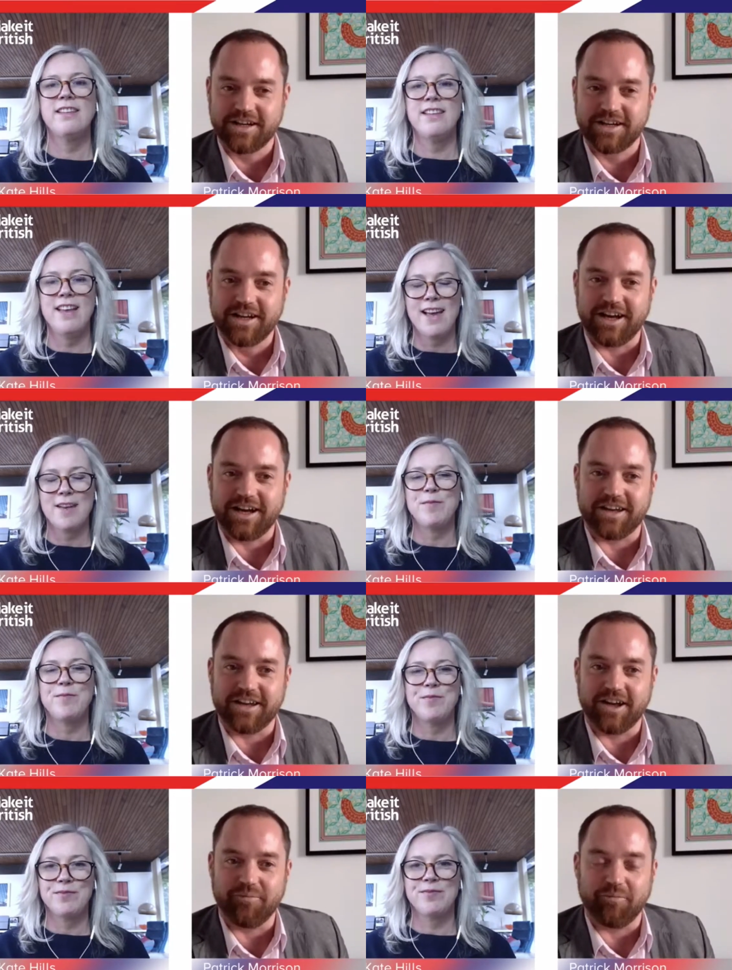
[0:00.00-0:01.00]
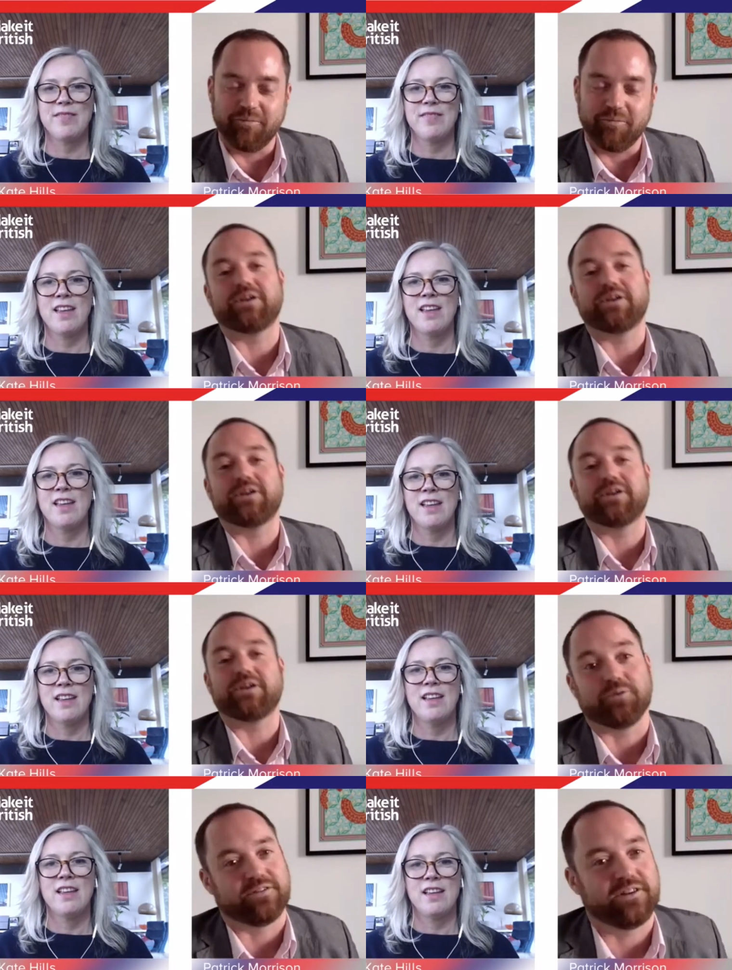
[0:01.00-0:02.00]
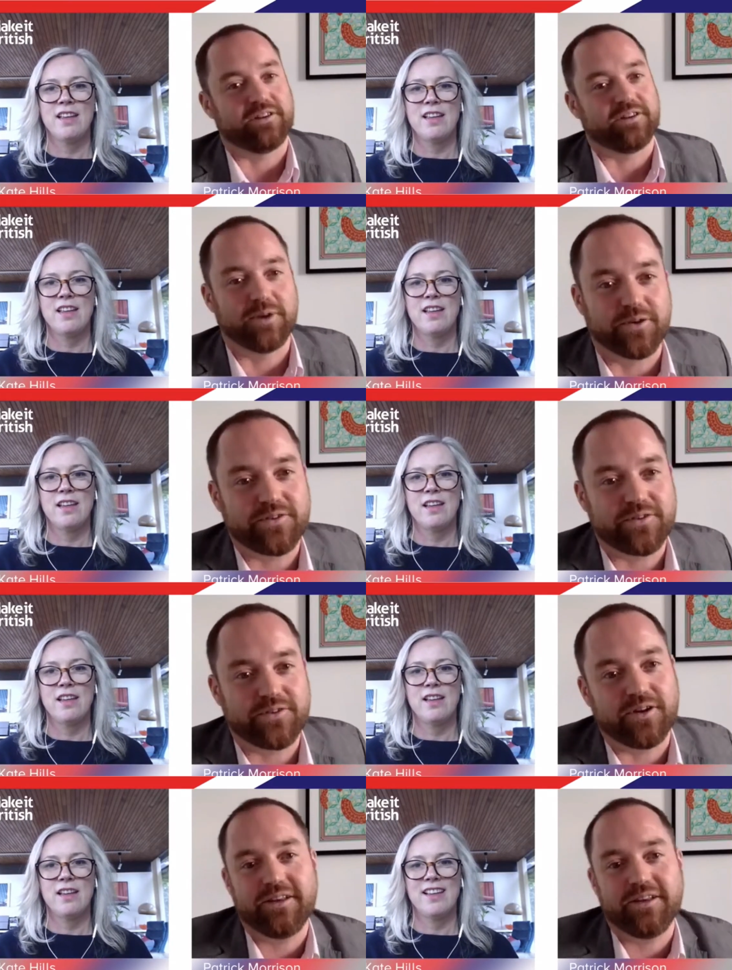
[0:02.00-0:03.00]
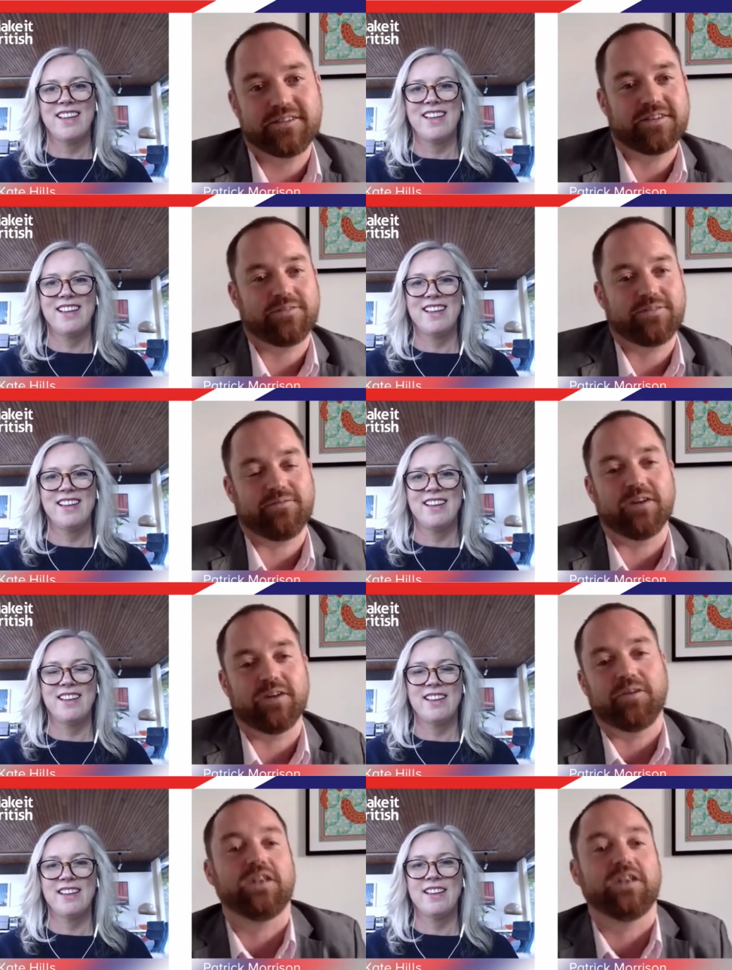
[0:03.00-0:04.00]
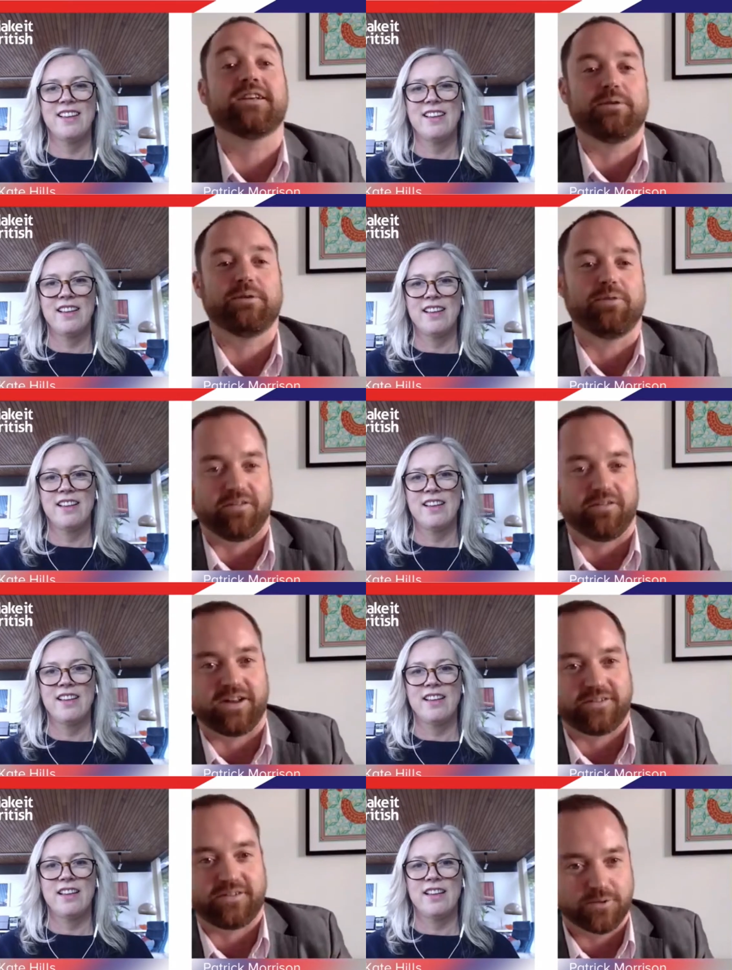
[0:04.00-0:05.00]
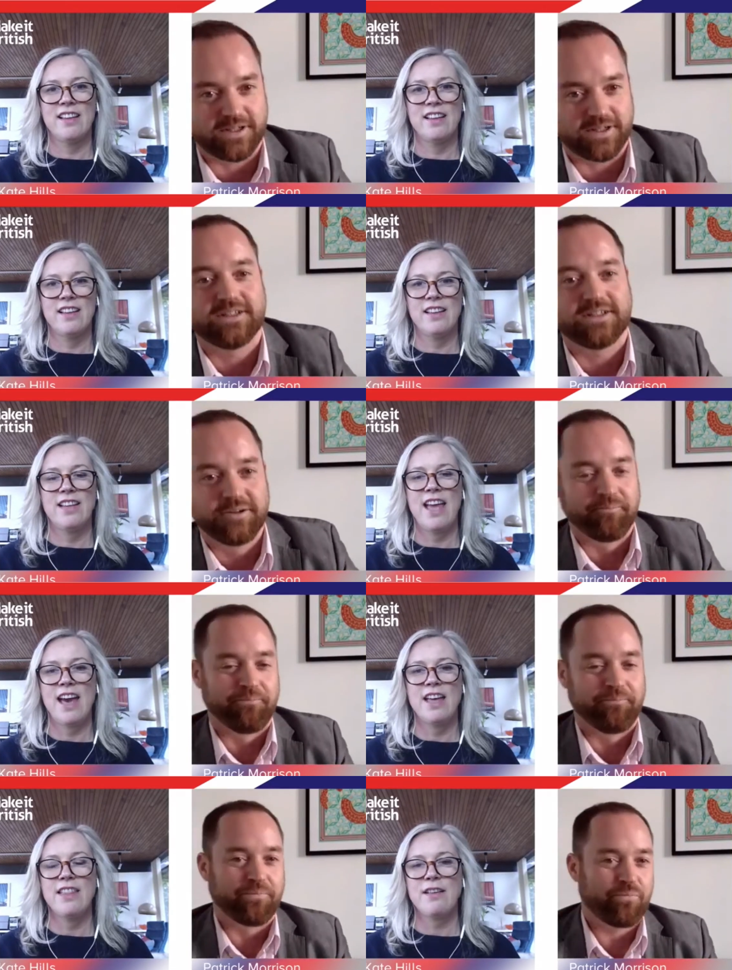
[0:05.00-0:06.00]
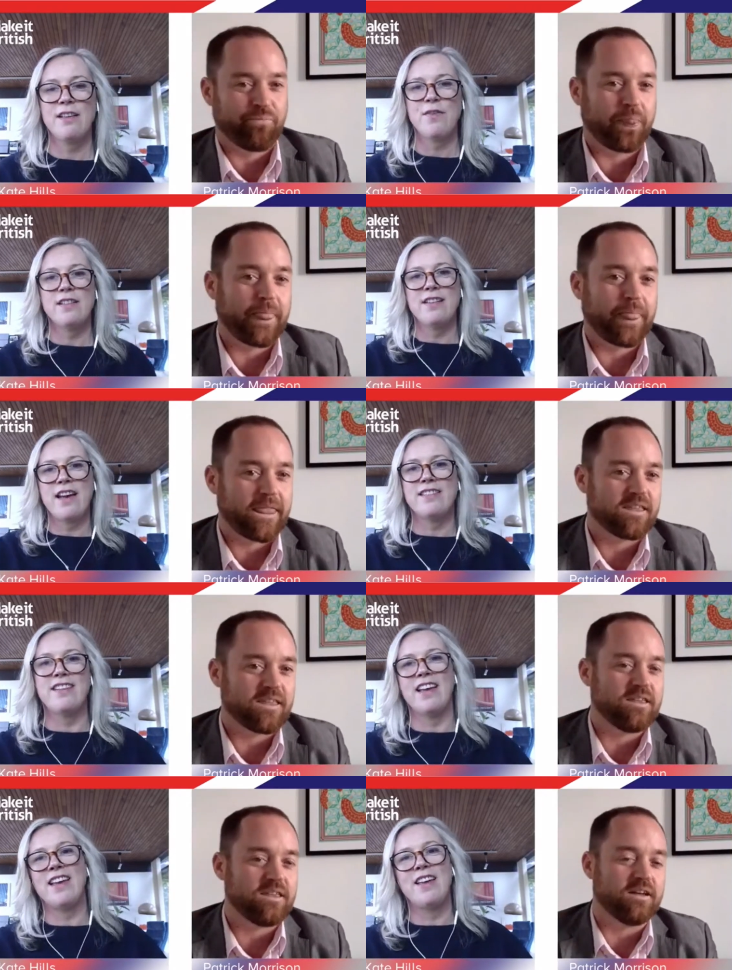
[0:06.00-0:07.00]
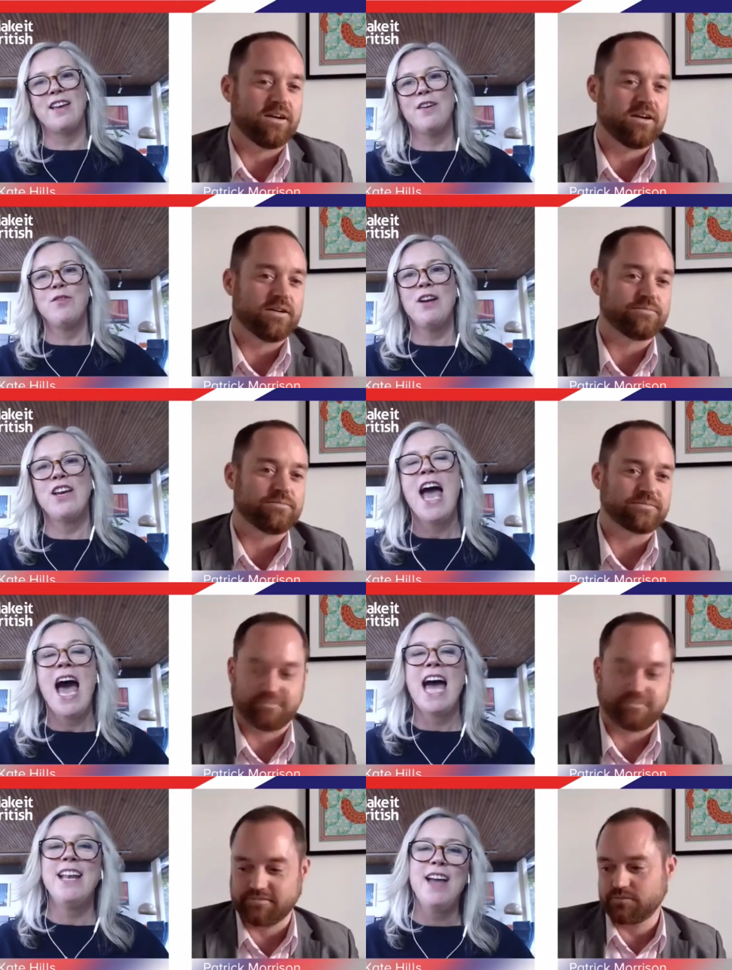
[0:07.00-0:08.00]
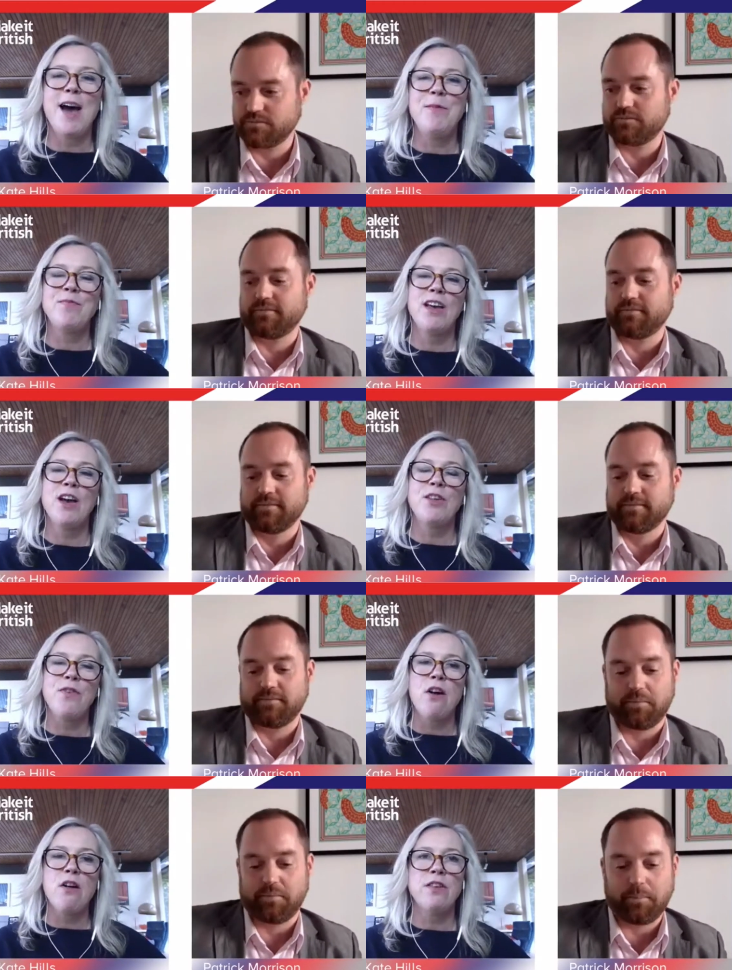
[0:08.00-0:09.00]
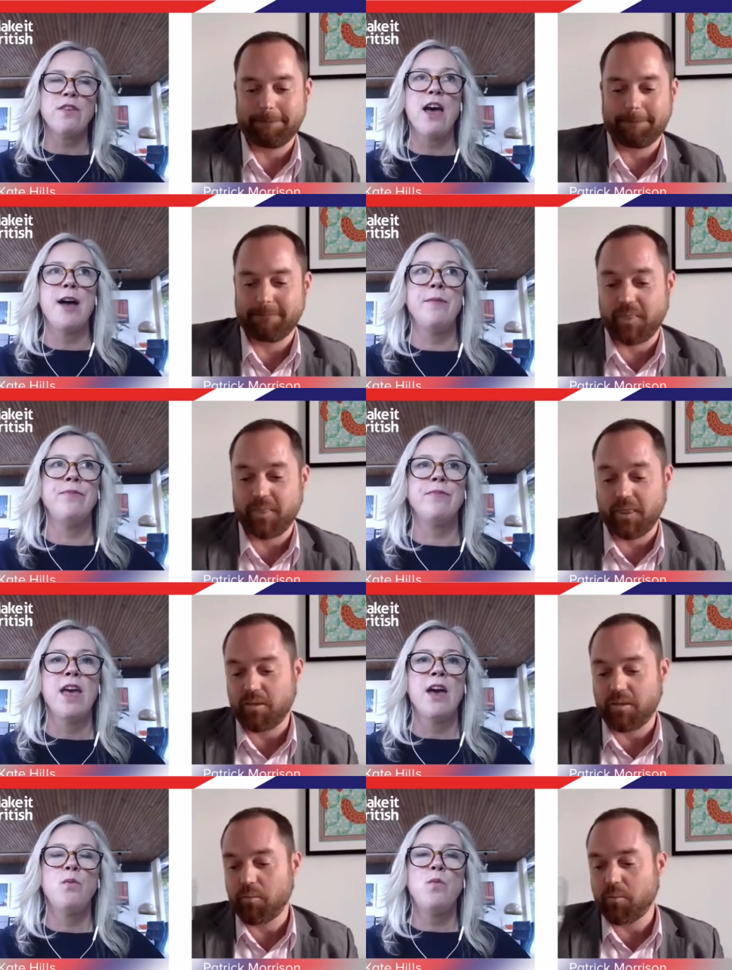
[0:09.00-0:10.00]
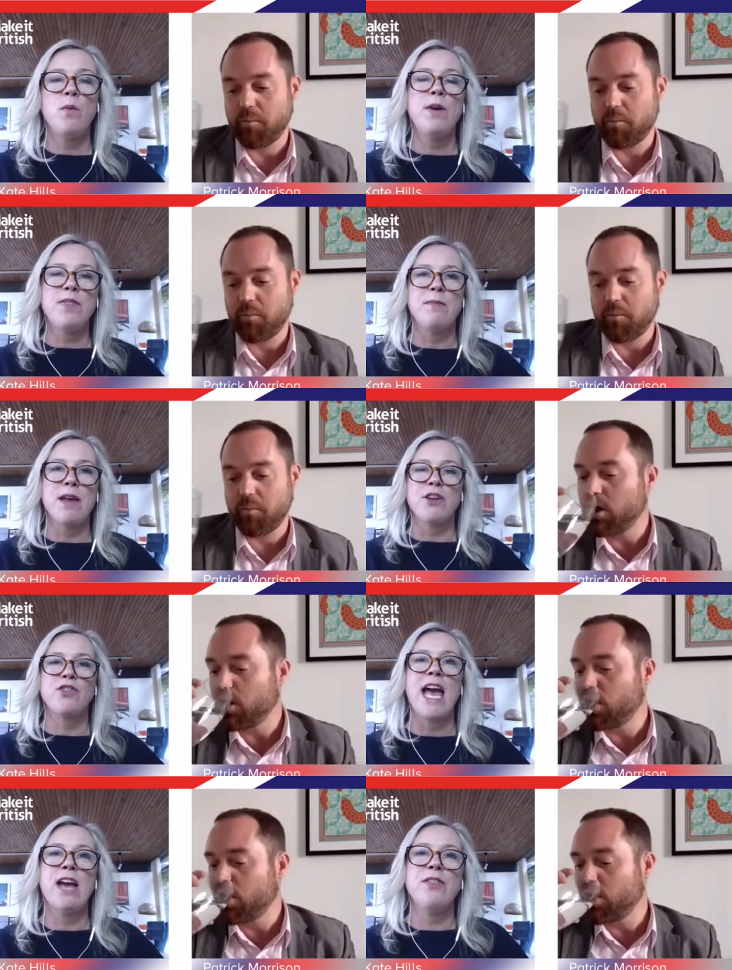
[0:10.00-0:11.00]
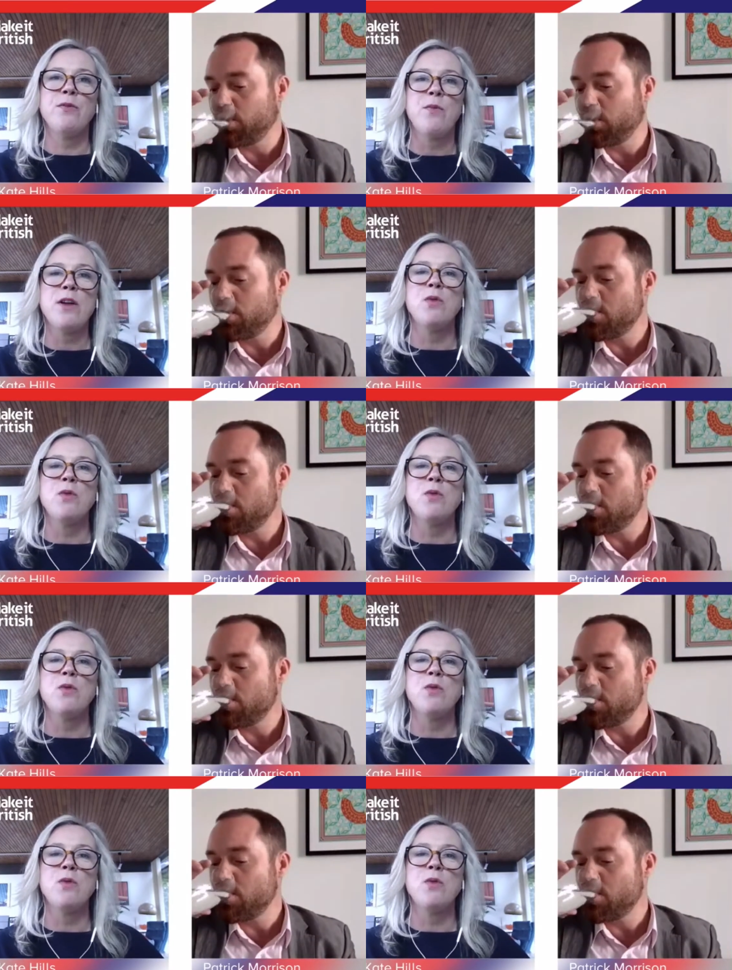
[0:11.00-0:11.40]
Speaker 1: yeah. and um, my printers have saved one of these mills, so it's just uh, nice to be part of that story.
Speaker 2: Yeah, that's fantastic, really. And um, as far as um, with the manufacturer, the one you're